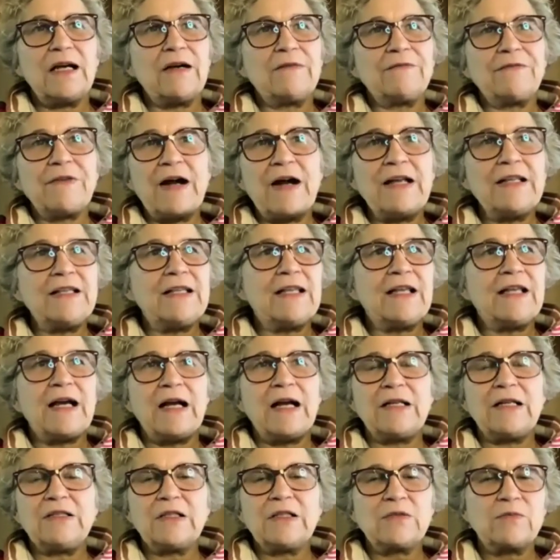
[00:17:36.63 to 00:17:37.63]
finally,
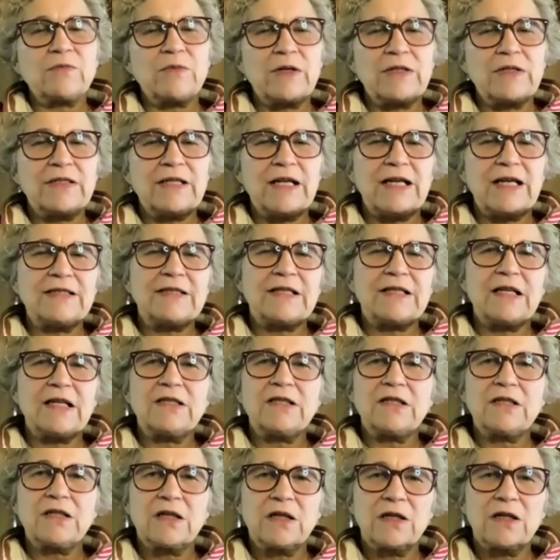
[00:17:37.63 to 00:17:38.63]
I just one day said
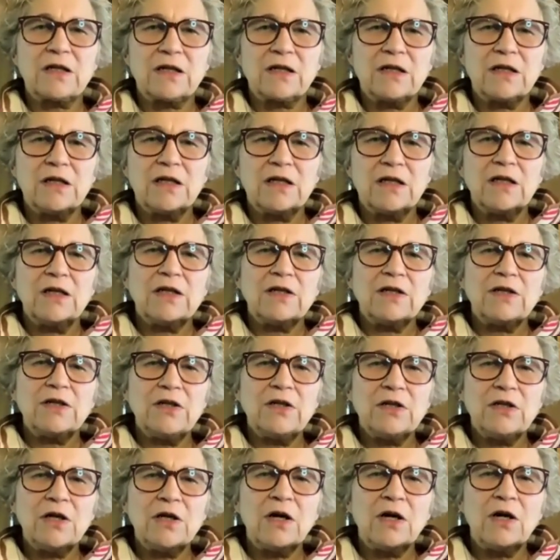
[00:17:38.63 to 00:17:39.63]
to her, you
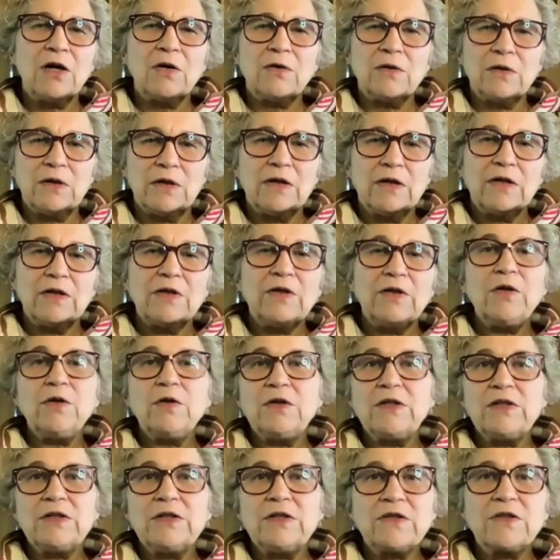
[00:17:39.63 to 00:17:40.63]
know, you
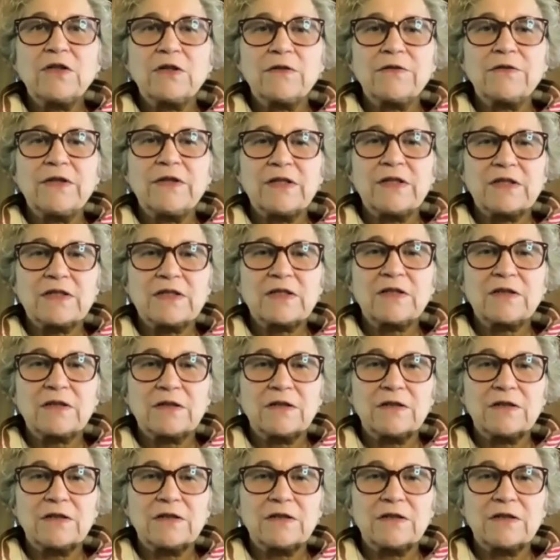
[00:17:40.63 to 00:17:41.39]
deserve this.